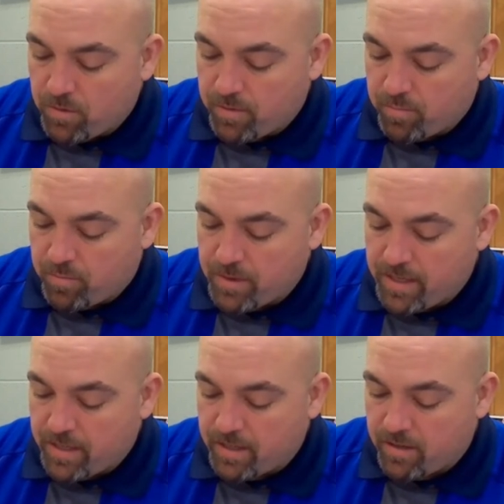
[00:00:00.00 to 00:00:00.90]
to
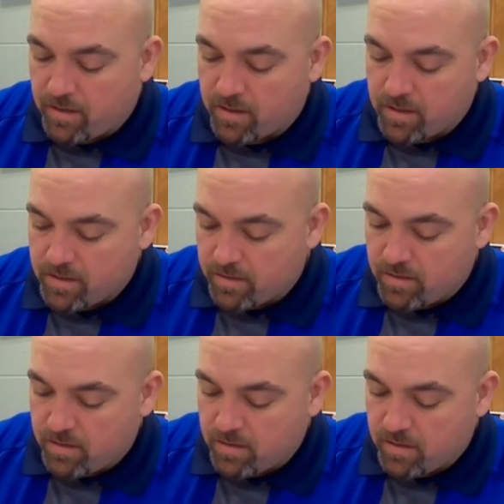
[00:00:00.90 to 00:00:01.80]
pre-cut
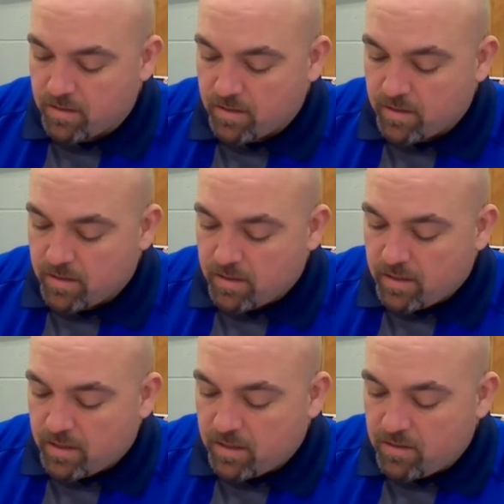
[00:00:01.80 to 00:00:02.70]
hearts
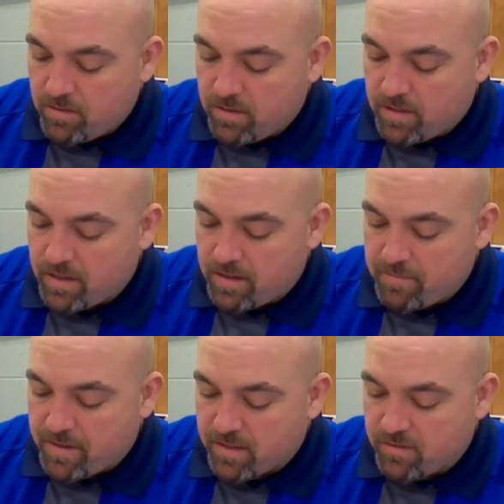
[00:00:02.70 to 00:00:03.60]
and use them,
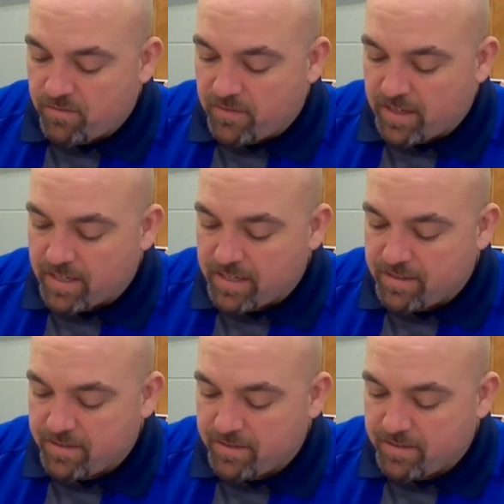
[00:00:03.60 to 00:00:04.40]
that's fine.